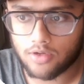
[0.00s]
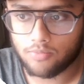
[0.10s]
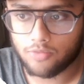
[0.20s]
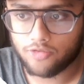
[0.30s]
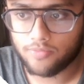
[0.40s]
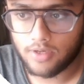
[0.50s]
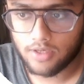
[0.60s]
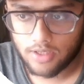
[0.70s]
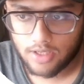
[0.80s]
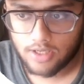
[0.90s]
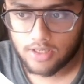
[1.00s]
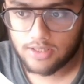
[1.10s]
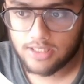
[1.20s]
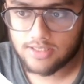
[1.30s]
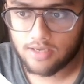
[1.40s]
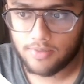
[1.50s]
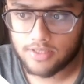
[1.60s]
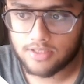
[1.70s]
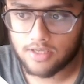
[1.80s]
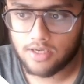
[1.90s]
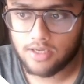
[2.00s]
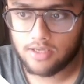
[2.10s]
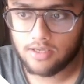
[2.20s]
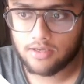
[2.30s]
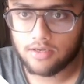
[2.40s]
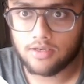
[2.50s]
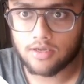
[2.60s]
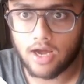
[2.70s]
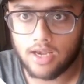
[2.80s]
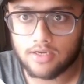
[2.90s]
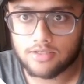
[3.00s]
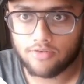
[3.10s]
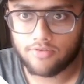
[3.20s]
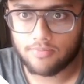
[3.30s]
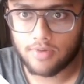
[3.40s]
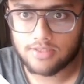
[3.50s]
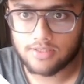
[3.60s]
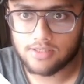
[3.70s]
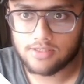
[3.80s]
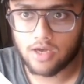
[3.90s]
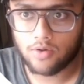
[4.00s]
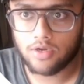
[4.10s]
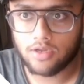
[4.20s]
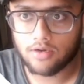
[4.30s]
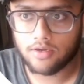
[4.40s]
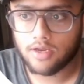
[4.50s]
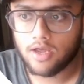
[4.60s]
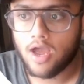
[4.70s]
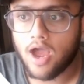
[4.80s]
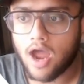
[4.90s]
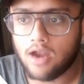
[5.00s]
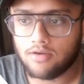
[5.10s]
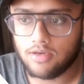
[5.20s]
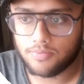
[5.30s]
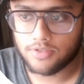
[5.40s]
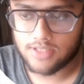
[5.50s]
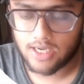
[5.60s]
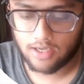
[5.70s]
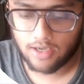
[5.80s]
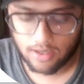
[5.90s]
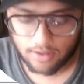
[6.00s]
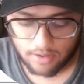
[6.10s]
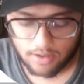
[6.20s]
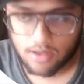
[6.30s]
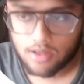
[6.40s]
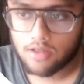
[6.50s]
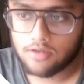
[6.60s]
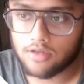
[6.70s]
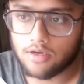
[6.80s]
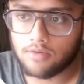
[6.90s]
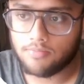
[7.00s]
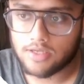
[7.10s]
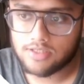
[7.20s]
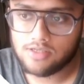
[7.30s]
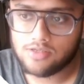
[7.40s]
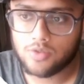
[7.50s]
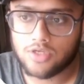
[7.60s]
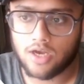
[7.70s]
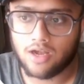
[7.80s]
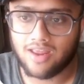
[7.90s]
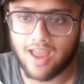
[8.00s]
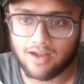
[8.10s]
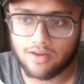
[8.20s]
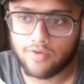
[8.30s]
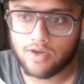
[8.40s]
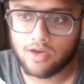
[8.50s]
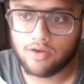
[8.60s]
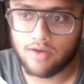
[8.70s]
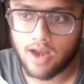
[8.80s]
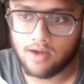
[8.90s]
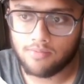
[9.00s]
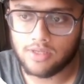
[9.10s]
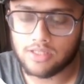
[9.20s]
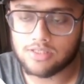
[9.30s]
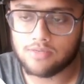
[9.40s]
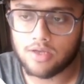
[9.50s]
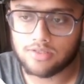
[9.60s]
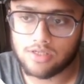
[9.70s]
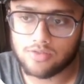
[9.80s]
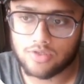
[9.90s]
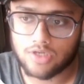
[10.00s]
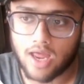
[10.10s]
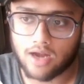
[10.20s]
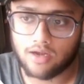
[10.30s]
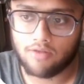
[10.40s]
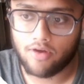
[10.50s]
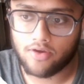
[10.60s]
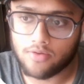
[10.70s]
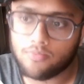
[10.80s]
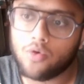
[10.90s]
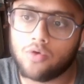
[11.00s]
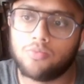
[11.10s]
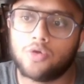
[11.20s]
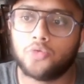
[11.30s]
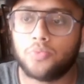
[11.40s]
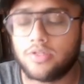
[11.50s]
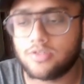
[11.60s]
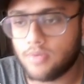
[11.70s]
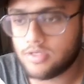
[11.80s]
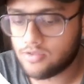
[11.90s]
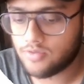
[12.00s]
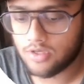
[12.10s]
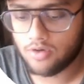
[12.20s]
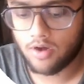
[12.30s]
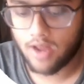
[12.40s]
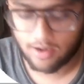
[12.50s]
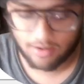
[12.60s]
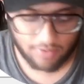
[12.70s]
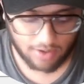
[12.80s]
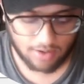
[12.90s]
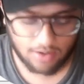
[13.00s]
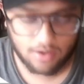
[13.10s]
movement. These are basically the colors of the muscles out here are representing the muscles which are getting activated. Red means the muscles which are activated more. Blue means the muscles which are not activated